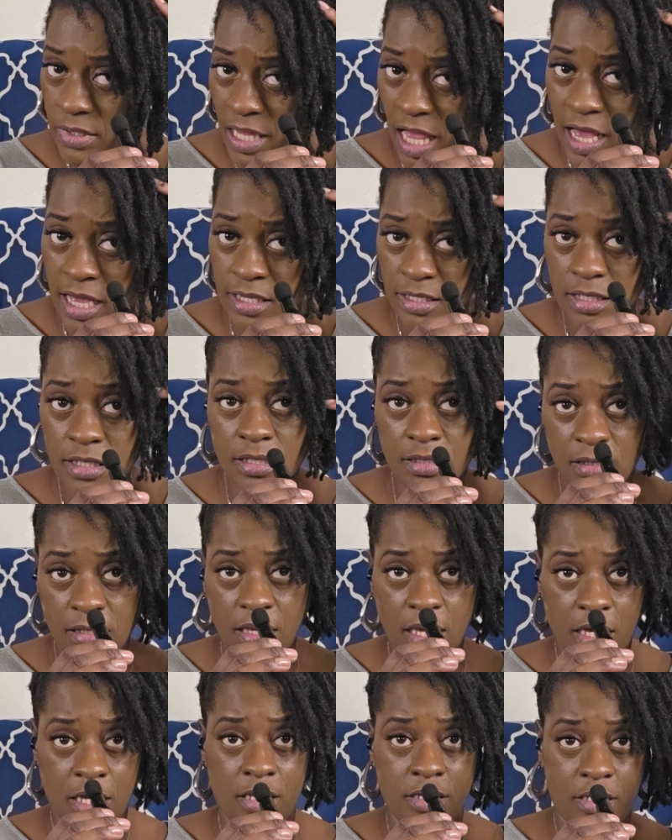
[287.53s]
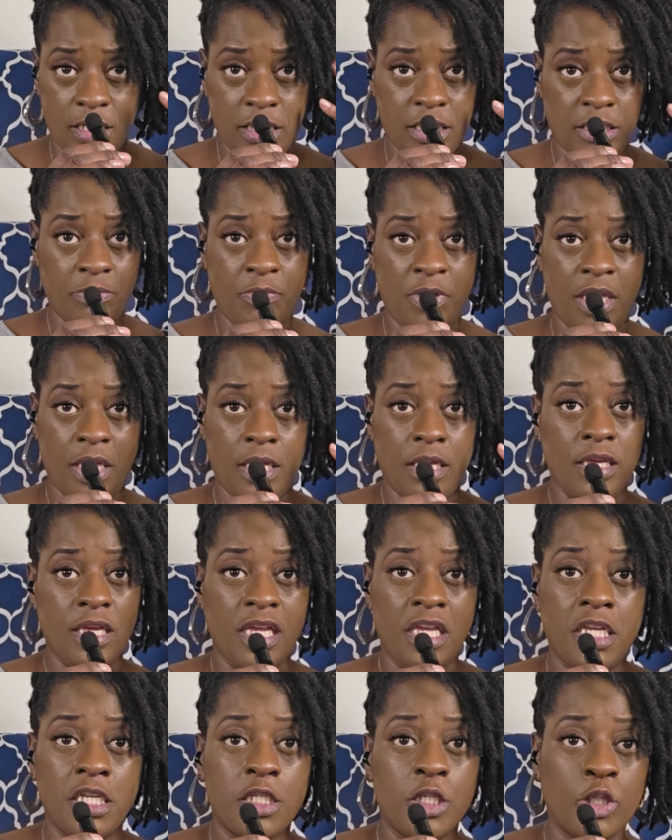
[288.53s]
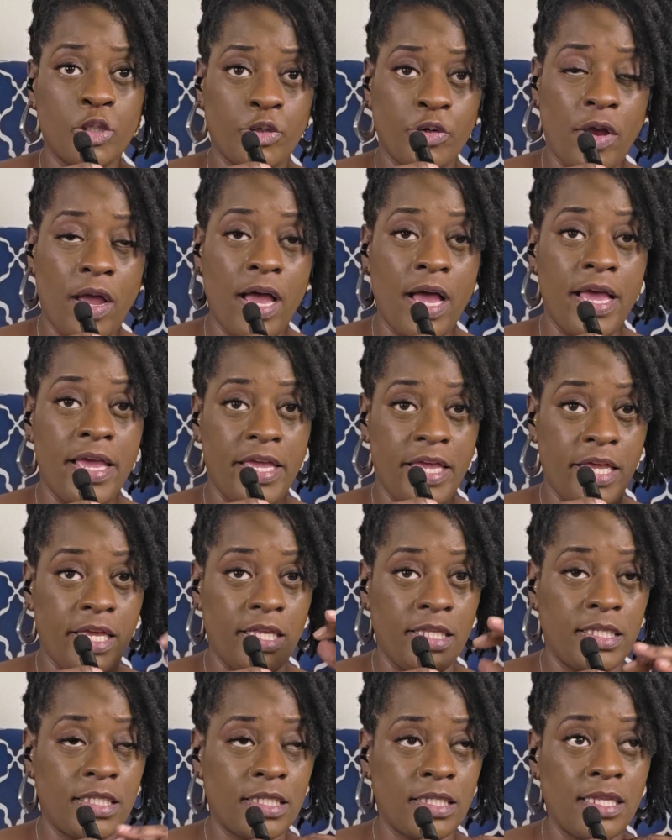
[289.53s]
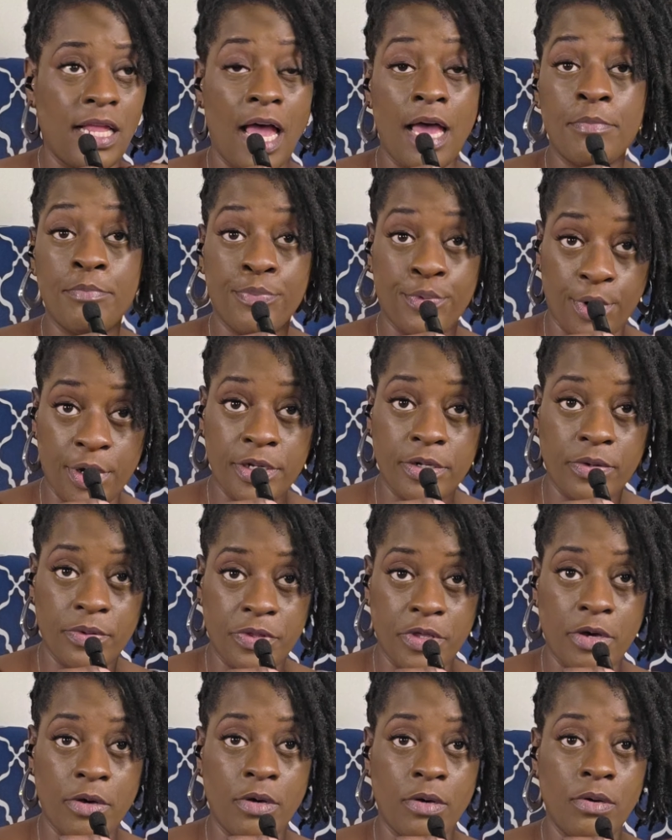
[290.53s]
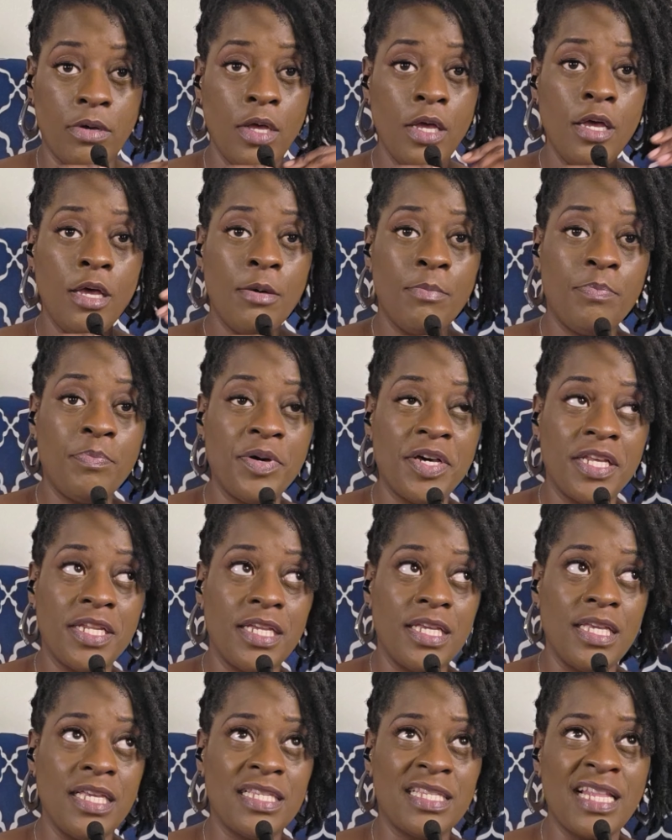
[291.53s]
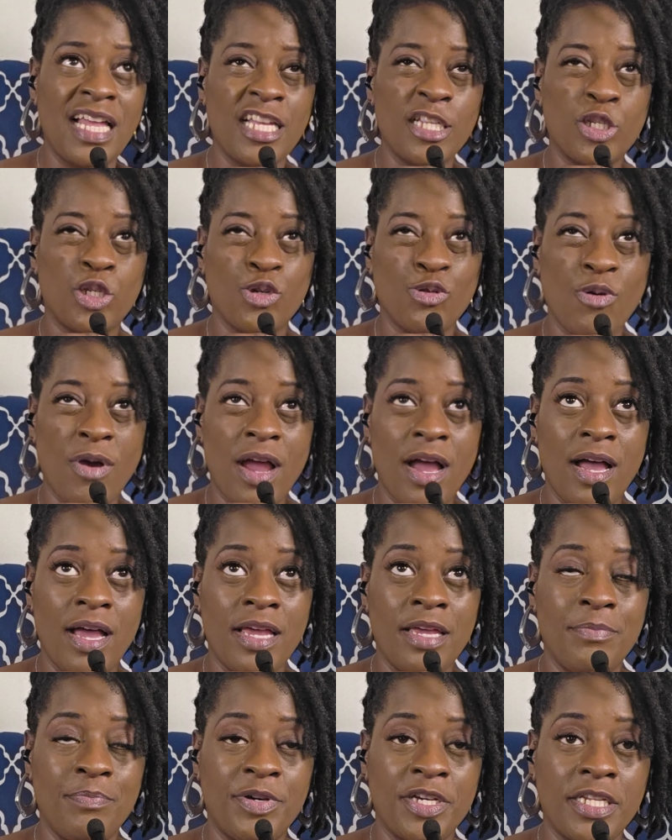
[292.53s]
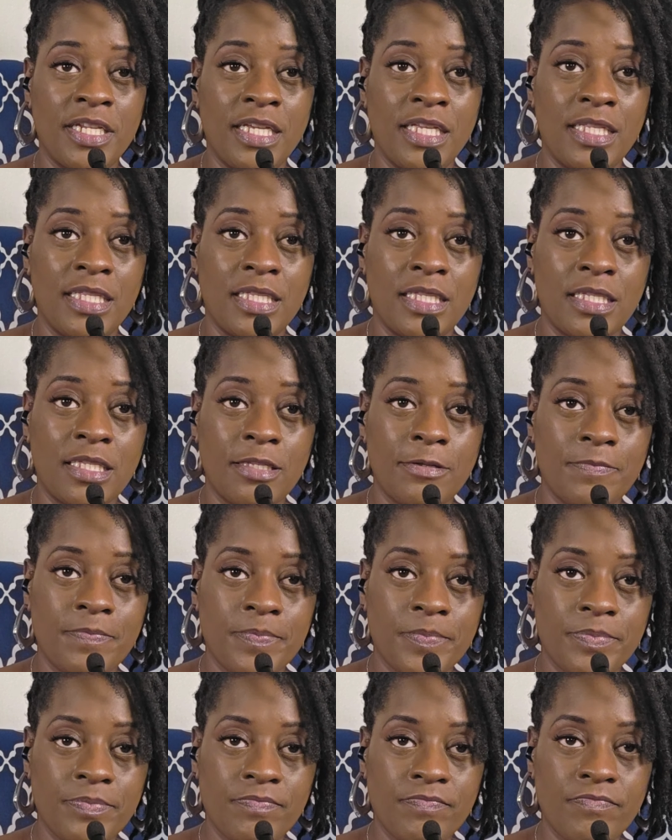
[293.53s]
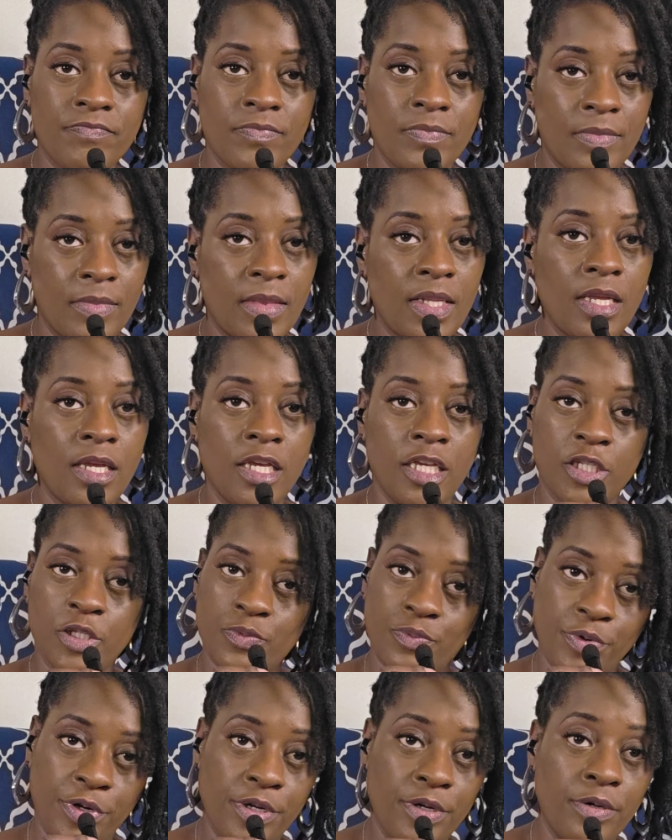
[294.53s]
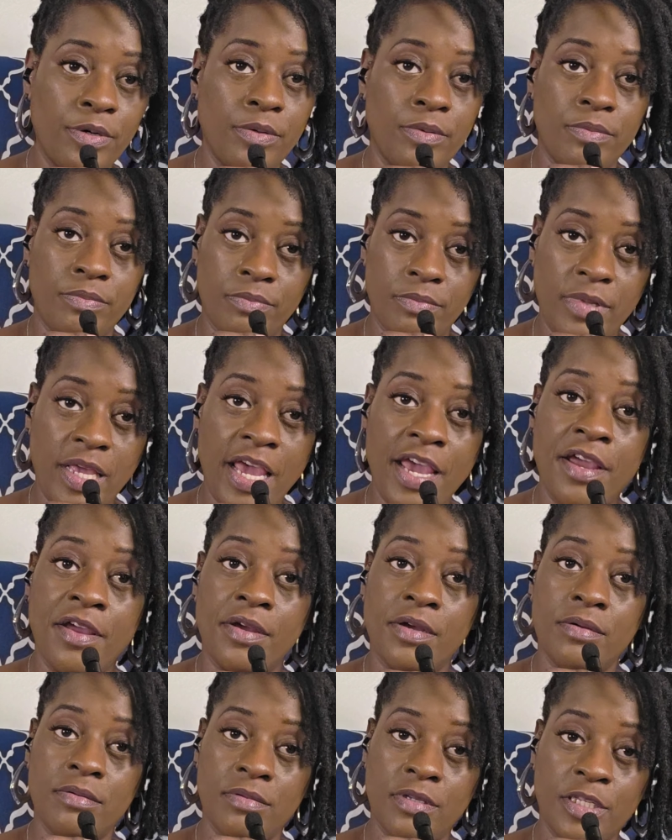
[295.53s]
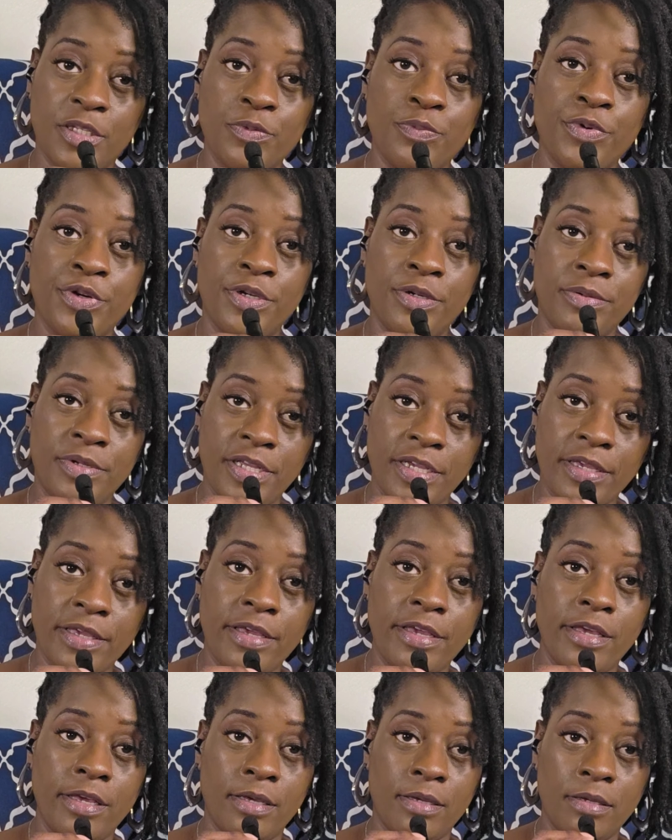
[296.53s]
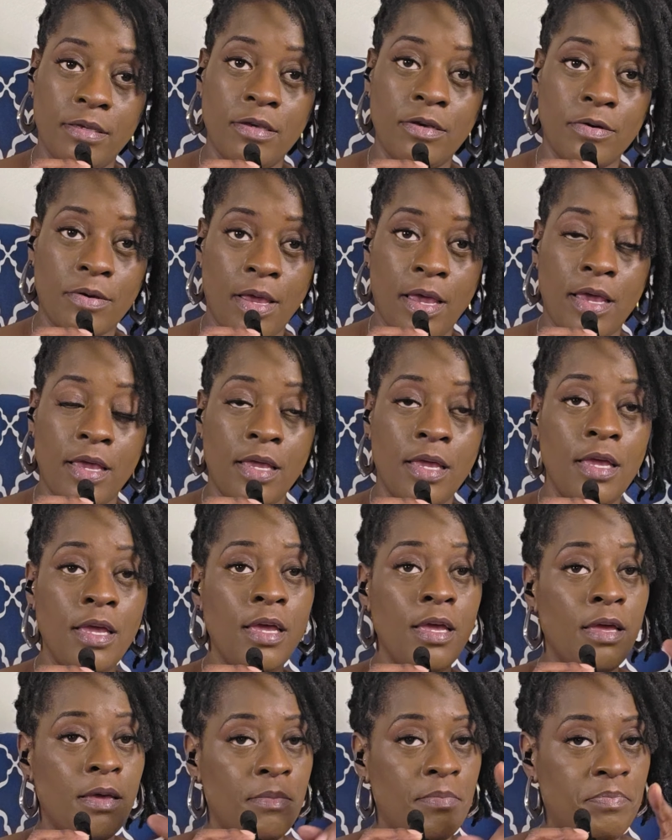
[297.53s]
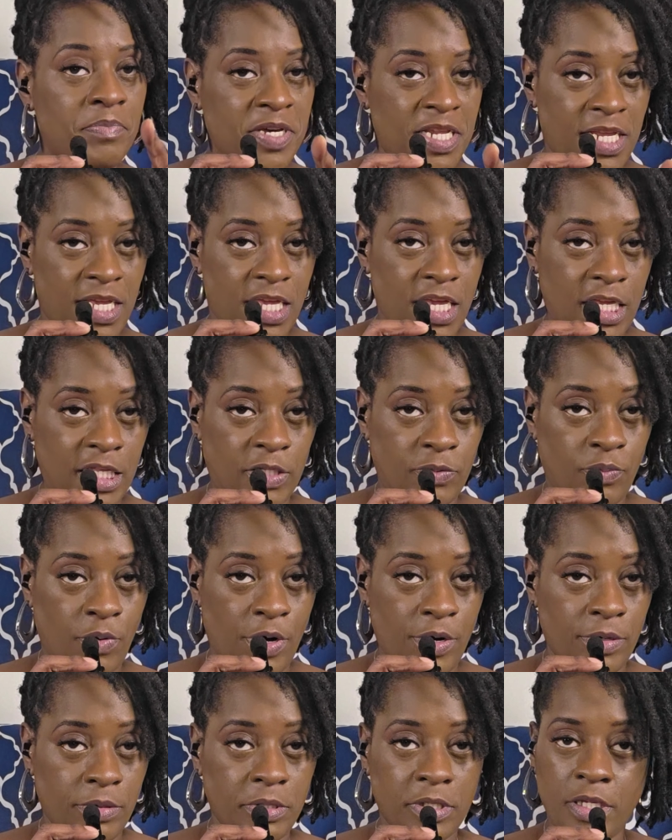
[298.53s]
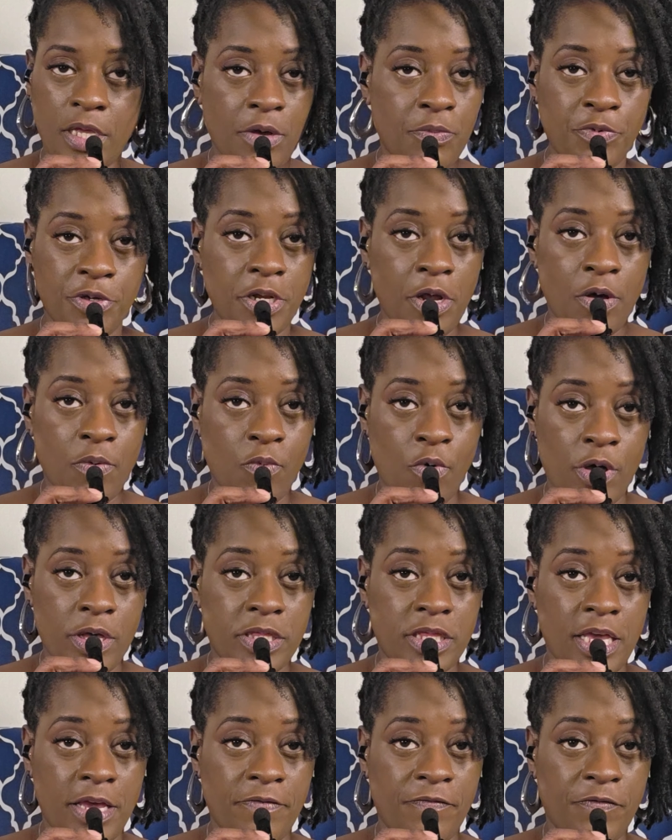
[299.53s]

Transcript: locks? Yeah, this me. It's dry. It's not brittle though, but it's not dry, but it's real hair. It's real hair, okay? but it gets worse. And we don't want